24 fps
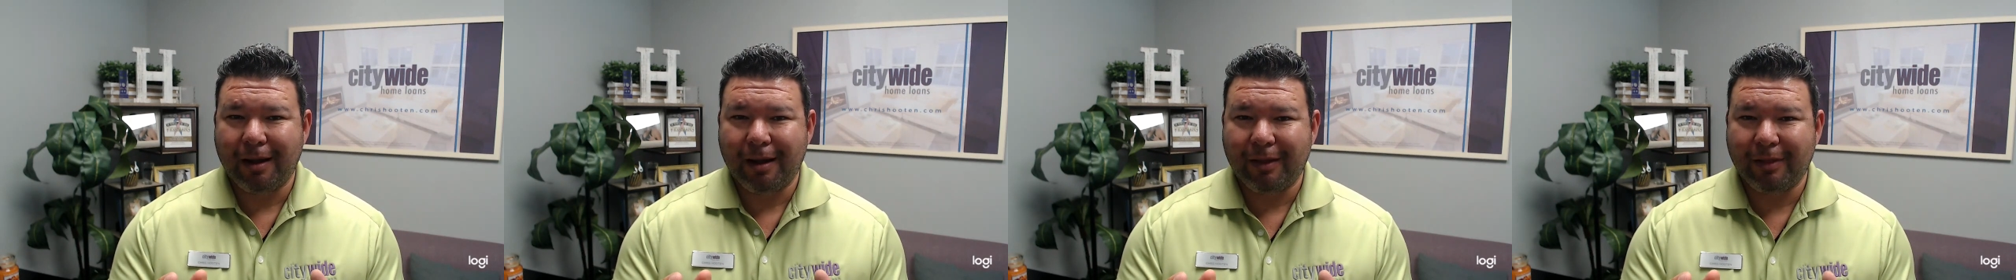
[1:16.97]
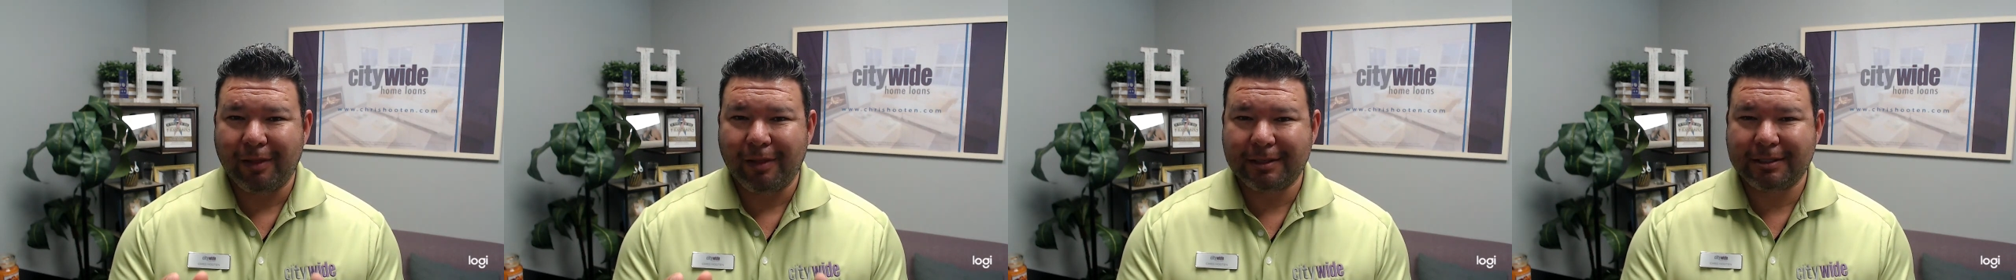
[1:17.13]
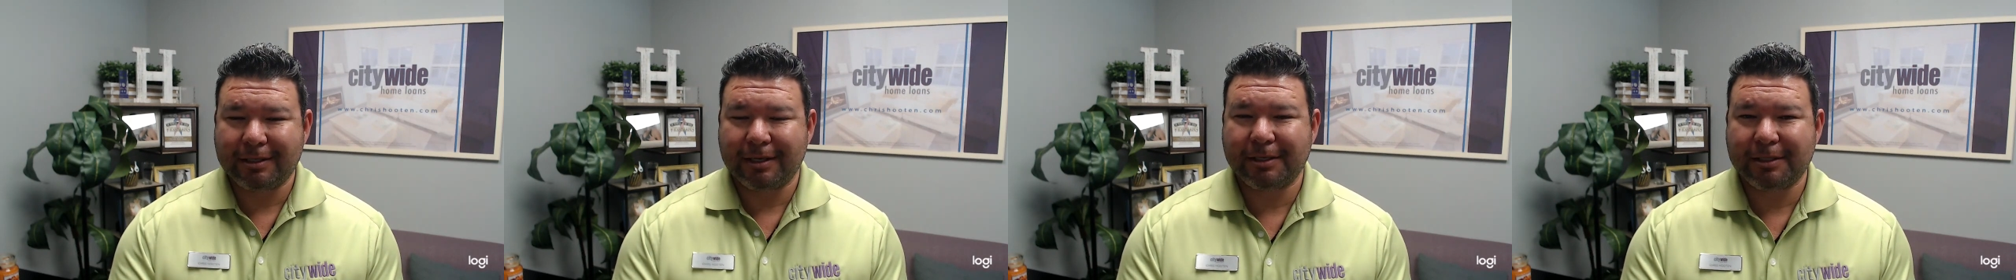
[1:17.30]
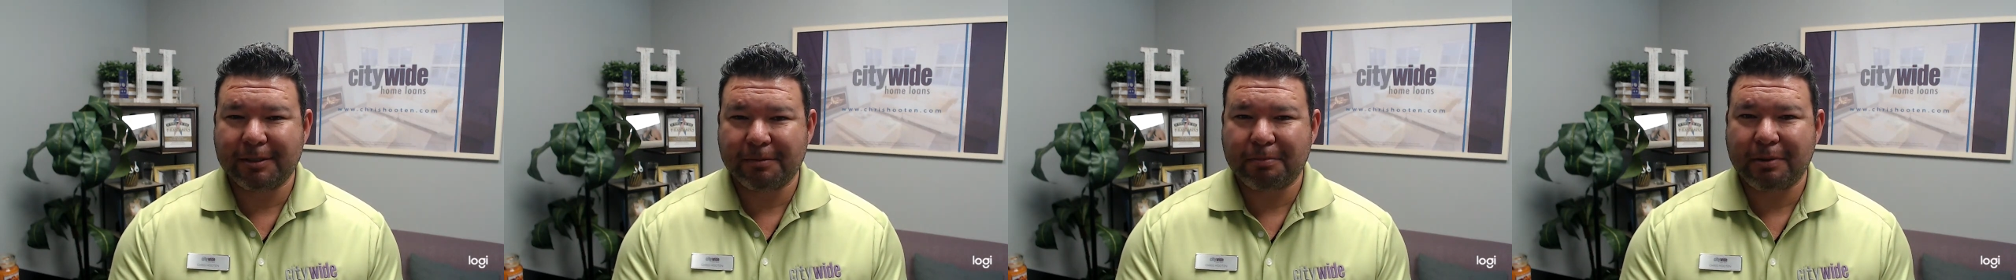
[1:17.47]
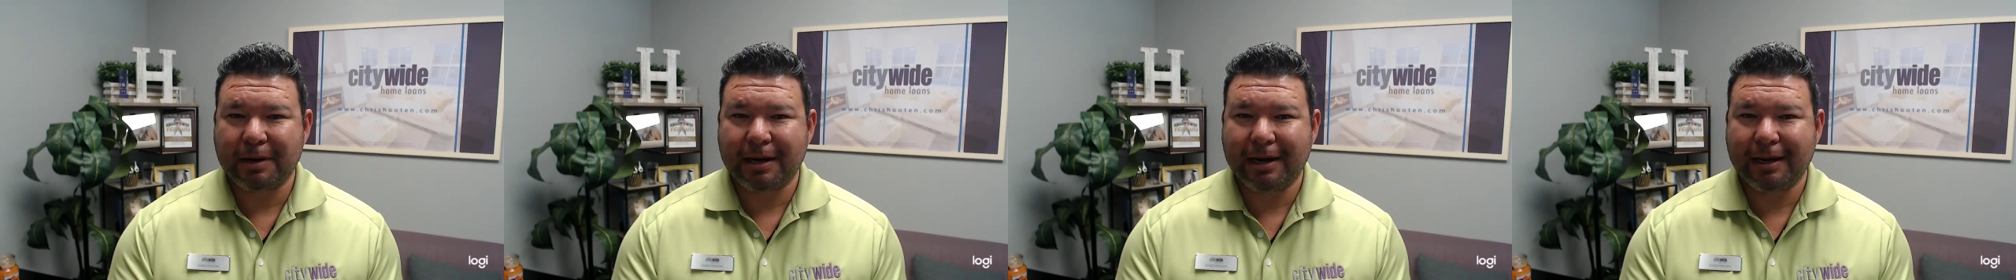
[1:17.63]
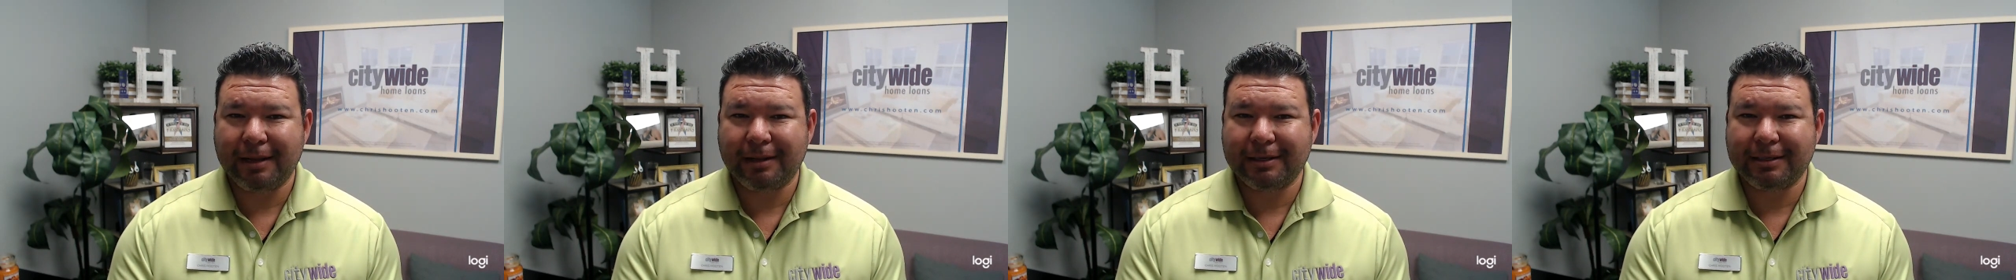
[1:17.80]
This isn't
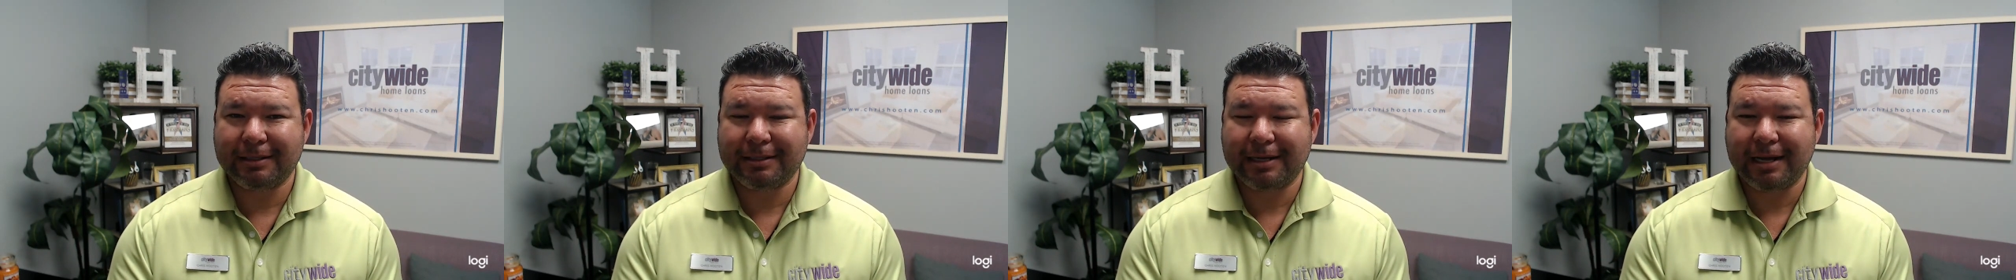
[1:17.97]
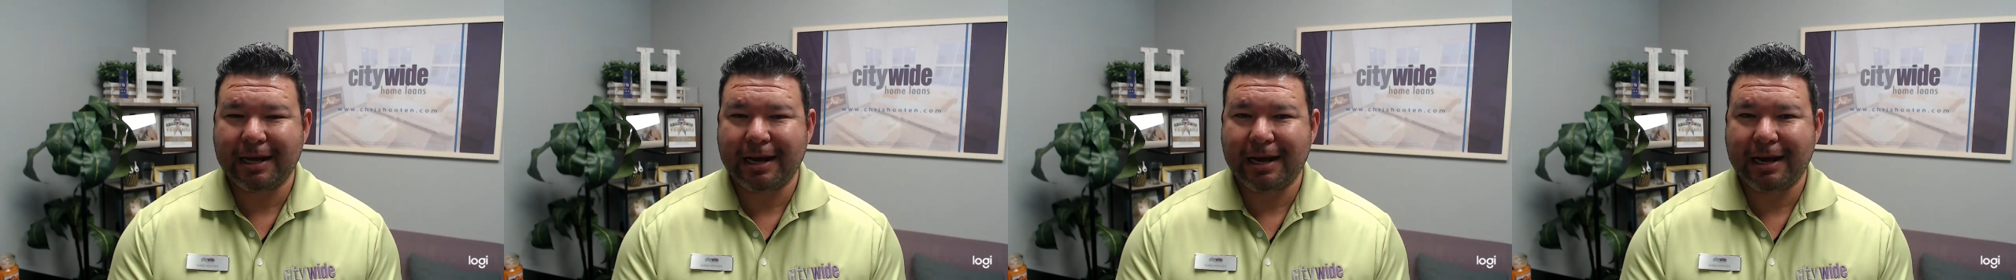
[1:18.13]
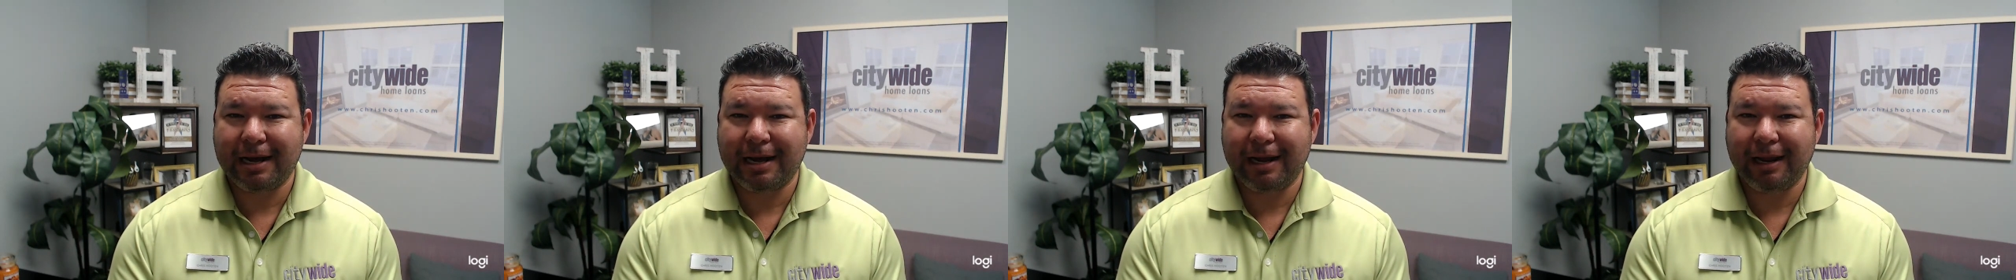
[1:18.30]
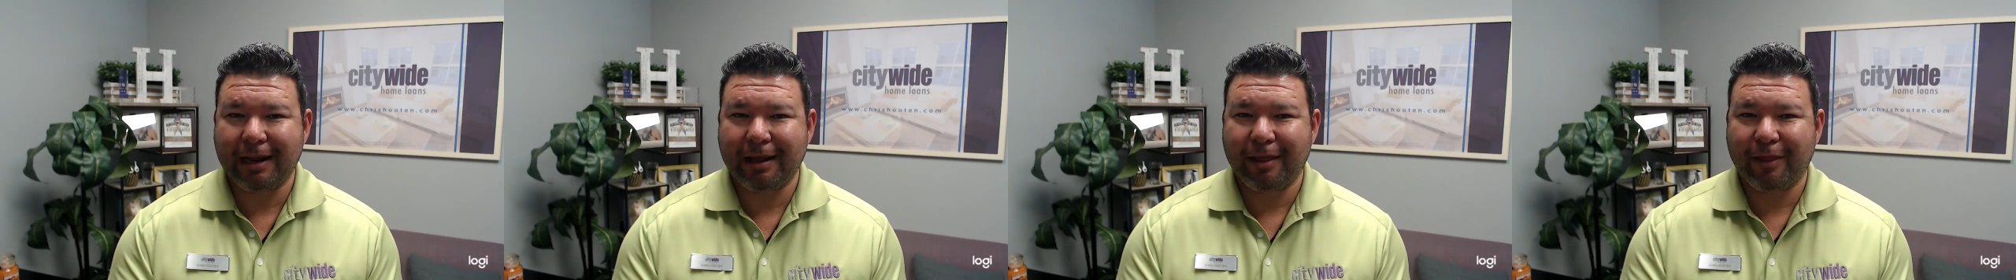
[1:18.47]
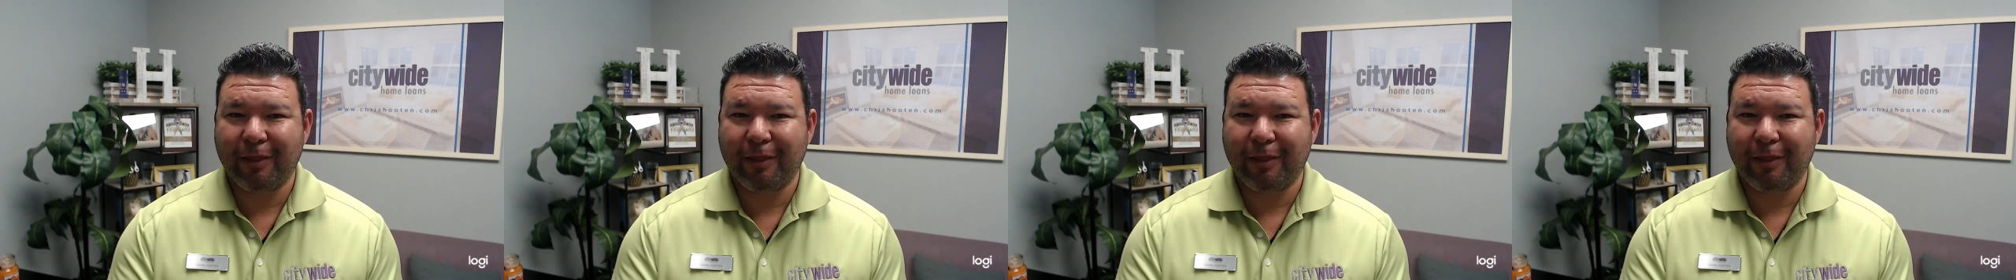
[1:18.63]
pie in the sky.